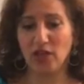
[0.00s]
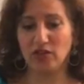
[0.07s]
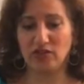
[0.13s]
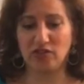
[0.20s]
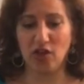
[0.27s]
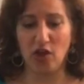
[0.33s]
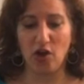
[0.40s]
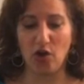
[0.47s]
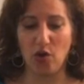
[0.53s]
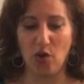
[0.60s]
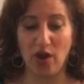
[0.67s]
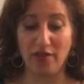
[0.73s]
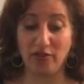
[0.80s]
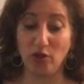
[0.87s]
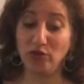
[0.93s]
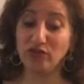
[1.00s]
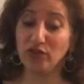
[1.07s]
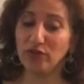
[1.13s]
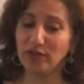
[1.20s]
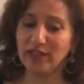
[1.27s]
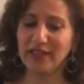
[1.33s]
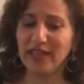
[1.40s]
So, and those
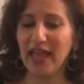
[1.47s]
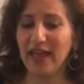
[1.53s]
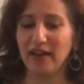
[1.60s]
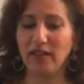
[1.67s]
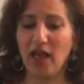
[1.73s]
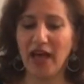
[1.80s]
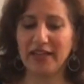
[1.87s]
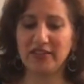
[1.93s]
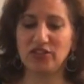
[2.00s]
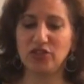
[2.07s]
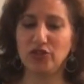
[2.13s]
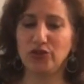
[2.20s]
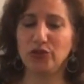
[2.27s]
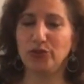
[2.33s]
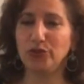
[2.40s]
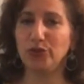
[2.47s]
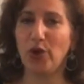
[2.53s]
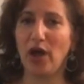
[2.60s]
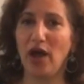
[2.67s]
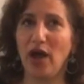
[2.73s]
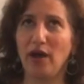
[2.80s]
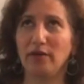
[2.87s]
could really add a lot
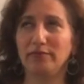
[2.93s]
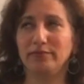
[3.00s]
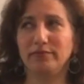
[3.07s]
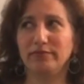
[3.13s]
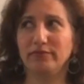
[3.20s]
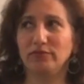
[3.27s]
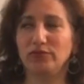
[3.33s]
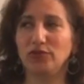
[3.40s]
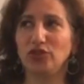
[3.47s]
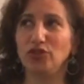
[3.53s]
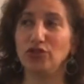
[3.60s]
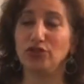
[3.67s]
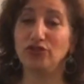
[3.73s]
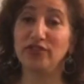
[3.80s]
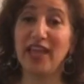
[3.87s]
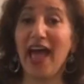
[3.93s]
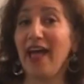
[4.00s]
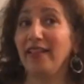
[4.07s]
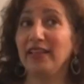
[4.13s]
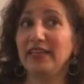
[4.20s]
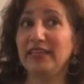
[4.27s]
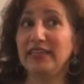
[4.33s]
to your
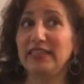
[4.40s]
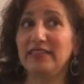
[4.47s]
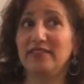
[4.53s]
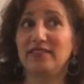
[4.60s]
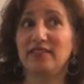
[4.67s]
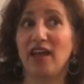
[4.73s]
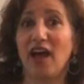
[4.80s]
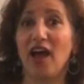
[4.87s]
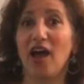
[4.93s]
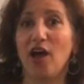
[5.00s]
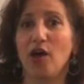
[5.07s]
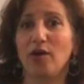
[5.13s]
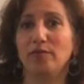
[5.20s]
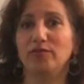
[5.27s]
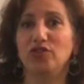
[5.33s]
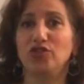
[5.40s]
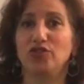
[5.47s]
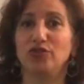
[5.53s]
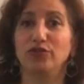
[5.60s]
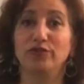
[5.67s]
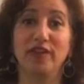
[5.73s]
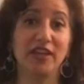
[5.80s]
salads,
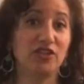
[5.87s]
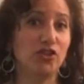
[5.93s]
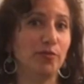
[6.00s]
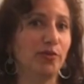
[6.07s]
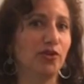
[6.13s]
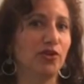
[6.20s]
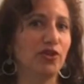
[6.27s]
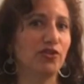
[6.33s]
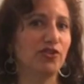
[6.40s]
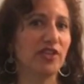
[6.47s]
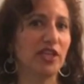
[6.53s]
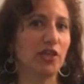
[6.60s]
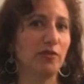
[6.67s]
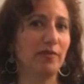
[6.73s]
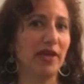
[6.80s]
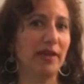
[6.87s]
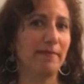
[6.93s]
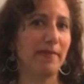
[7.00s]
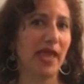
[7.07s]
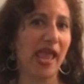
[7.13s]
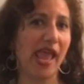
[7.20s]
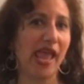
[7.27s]
to veggie burgers that you might
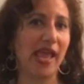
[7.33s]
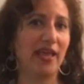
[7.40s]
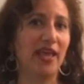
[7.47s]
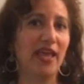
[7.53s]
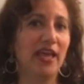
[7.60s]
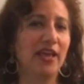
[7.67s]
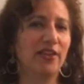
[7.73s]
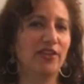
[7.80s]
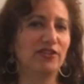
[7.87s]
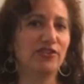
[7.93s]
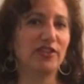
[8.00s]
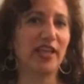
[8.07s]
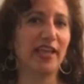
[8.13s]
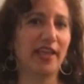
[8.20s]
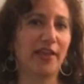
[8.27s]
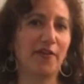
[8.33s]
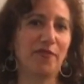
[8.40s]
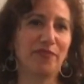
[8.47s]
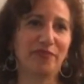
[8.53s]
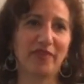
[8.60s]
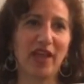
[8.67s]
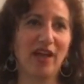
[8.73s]
make. There's like
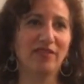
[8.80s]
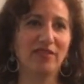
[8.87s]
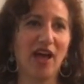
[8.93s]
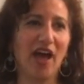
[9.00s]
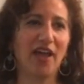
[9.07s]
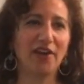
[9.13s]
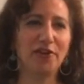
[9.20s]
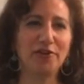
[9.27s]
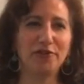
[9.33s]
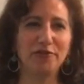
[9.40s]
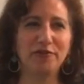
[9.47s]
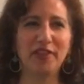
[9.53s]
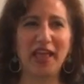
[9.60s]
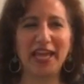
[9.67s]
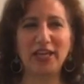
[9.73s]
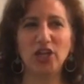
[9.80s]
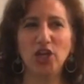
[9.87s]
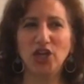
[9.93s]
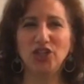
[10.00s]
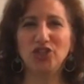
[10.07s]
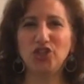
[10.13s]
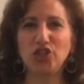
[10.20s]
a lot of like
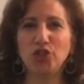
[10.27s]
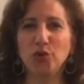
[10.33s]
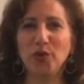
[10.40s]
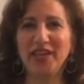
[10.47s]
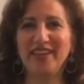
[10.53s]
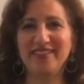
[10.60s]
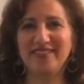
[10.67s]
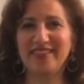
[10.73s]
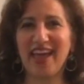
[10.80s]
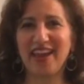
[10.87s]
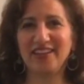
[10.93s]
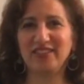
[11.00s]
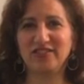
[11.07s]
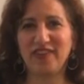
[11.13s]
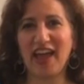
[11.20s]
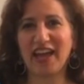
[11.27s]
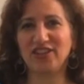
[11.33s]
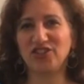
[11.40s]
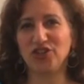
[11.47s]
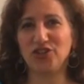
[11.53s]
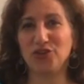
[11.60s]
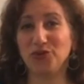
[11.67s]
chewing
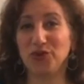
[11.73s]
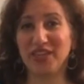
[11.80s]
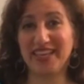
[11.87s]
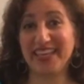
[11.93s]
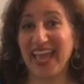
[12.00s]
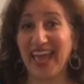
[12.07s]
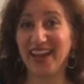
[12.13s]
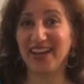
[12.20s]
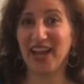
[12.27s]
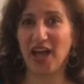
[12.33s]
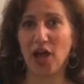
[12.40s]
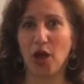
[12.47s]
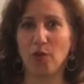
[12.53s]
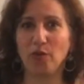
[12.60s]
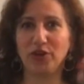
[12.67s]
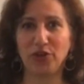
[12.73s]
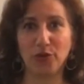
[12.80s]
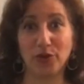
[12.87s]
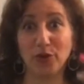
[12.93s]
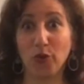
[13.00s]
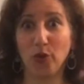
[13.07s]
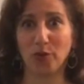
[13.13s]
satisfaction you can get when
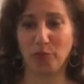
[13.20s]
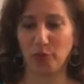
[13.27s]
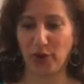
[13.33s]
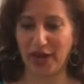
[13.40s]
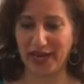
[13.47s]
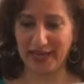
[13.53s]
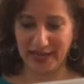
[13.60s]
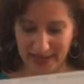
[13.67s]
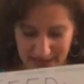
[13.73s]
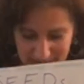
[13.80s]
you incorporate